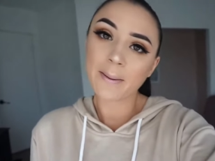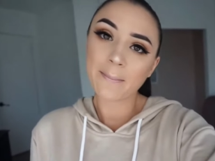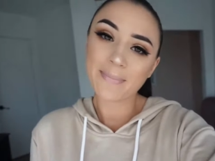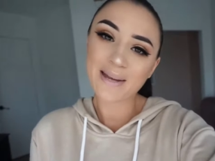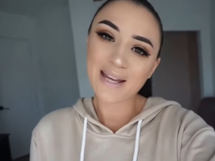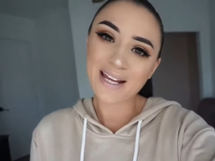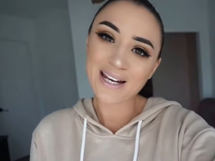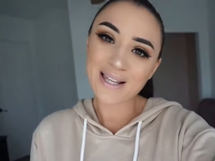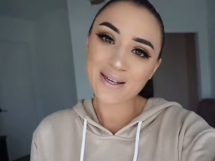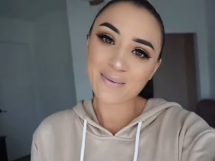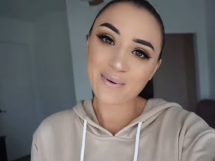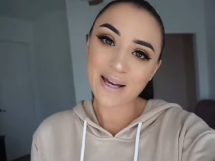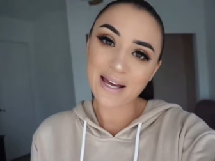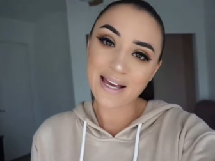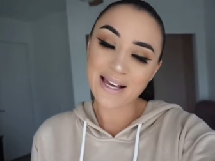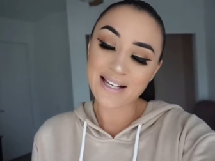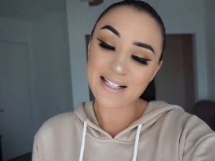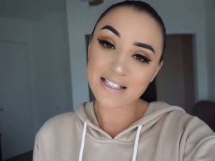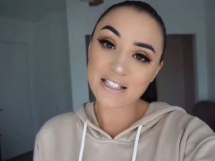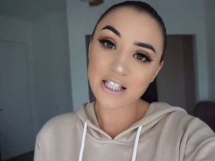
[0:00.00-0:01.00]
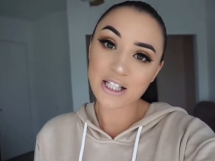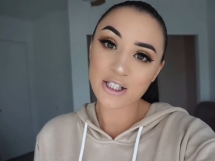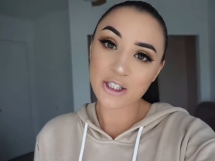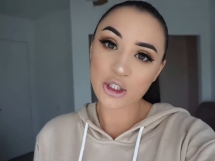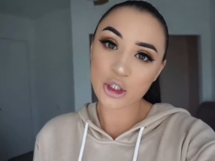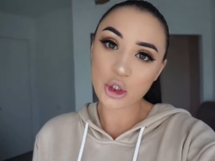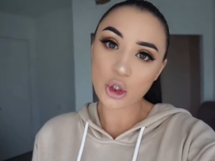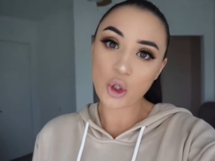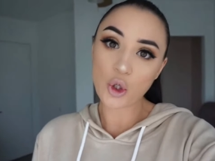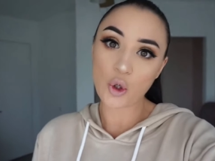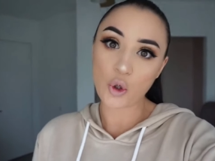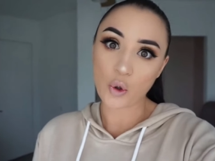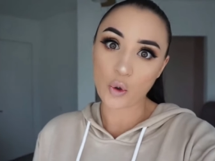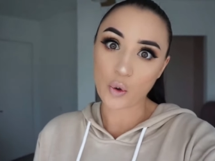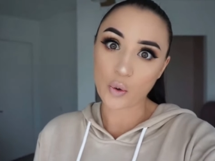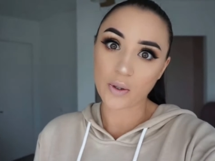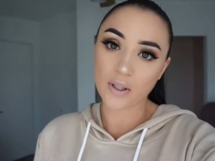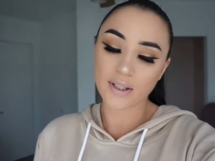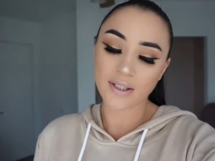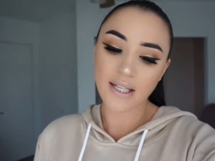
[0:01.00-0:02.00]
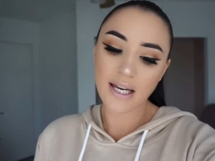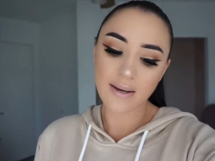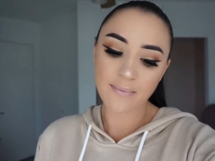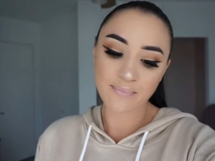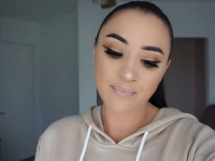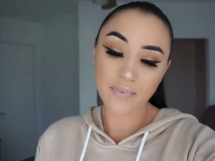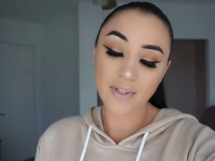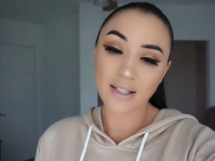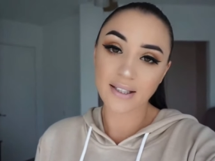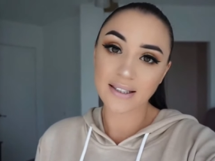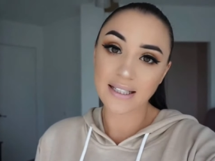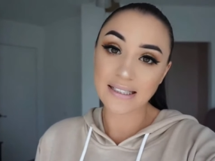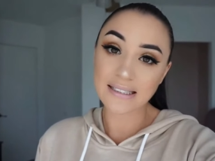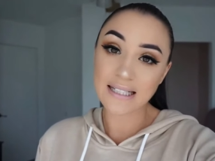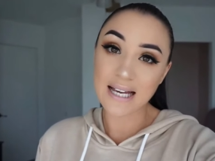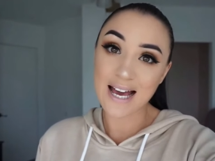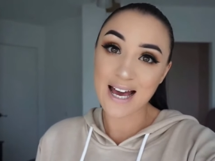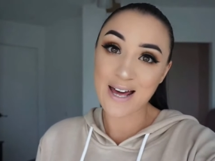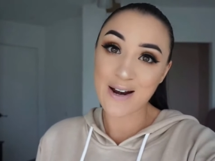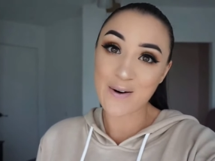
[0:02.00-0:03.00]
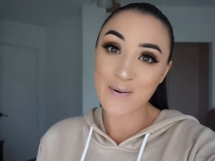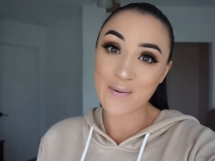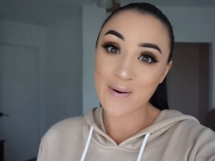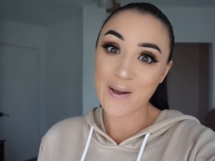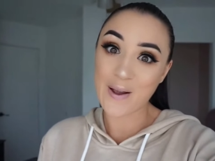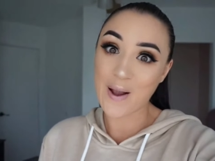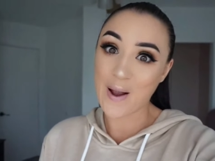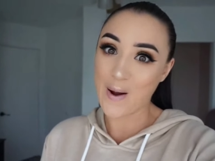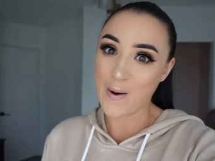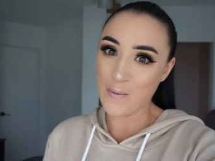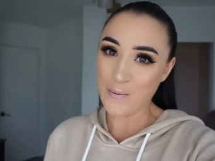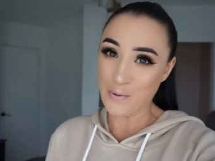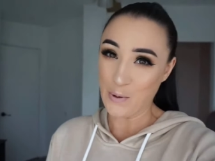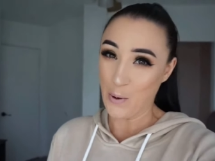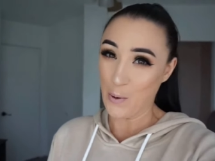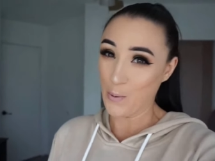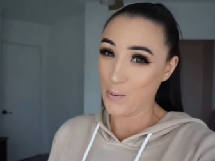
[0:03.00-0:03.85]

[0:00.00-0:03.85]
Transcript: But anyways, so yeah, let's head on out.